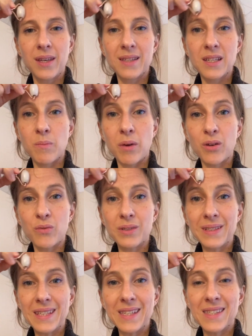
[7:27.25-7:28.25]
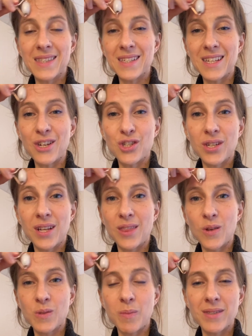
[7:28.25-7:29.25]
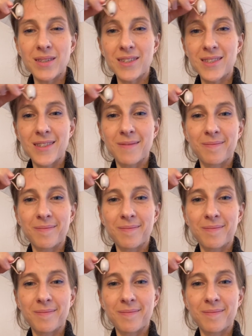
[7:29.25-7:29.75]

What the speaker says: to better release the tension in those muscles.